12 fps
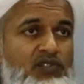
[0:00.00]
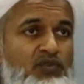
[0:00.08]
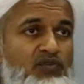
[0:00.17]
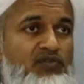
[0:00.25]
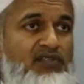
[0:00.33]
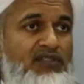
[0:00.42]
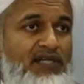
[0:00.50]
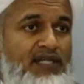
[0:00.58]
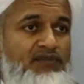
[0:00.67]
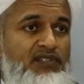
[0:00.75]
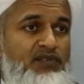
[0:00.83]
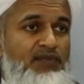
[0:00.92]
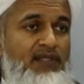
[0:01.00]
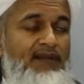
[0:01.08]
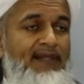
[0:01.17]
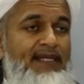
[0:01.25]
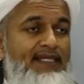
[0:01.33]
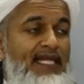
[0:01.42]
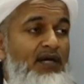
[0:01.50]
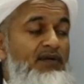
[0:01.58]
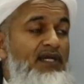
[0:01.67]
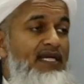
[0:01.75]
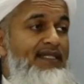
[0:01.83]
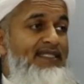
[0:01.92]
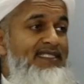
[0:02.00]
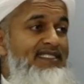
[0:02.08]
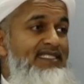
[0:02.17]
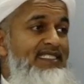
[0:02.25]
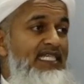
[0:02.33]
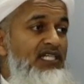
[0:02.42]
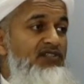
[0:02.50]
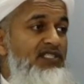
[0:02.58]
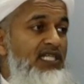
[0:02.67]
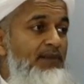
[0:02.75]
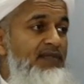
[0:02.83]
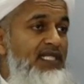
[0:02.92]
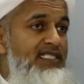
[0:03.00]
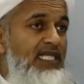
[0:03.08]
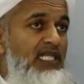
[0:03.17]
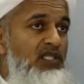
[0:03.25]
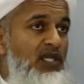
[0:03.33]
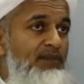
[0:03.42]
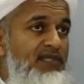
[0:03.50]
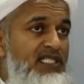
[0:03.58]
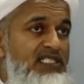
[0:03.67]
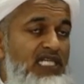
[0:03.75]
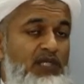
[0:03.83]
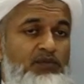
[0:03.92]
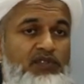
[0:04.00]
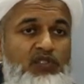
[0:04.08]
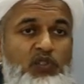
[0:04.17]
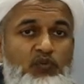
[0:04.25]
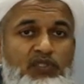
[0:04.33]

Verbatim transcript: the children around you as well. Now, the secret I'm going to tell you, I'm going to share with you,